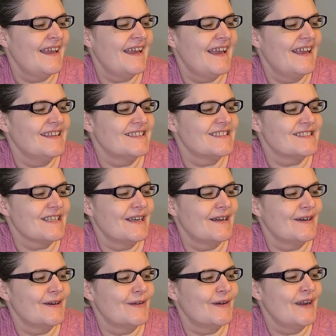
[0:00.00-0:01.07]
And
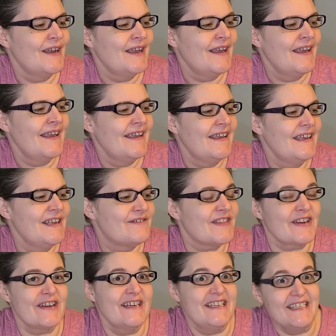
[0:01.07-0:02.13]
so if
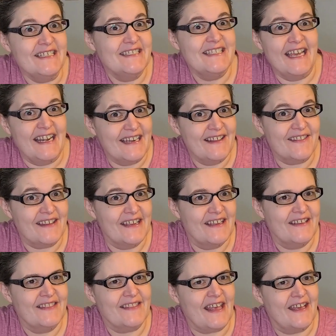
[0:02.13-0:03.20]
there is
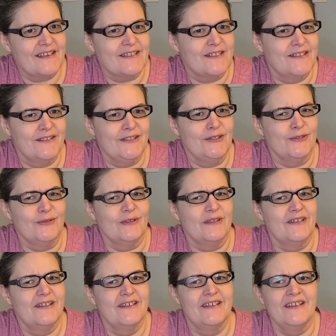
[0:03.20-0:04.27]
anything that you
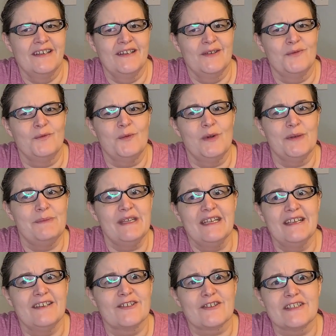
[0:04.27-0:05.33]
would be
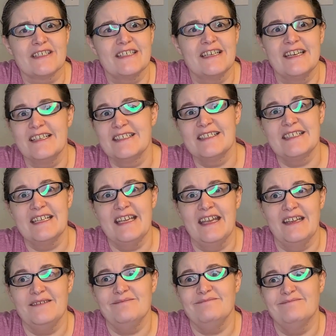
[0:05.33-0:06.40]
interested in
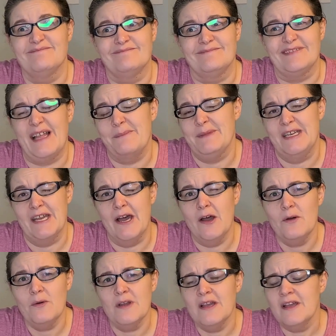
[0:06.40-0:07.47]
seeing, let me know.